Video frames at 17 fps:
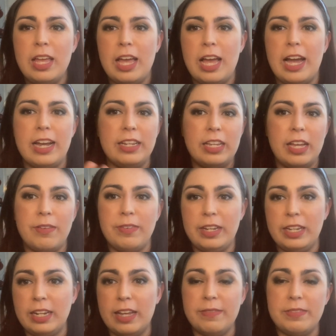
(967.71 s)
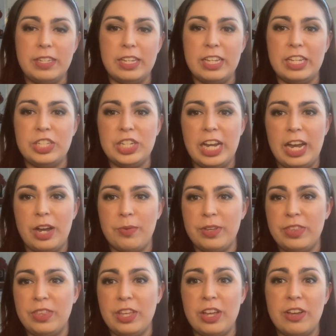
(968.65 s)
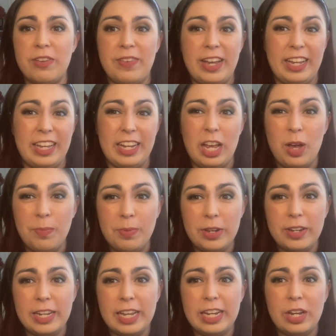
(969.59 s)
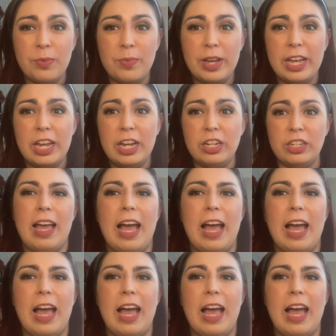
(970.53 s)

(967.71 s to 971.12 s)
I'd definitely love to chat with you if I can help you in any way.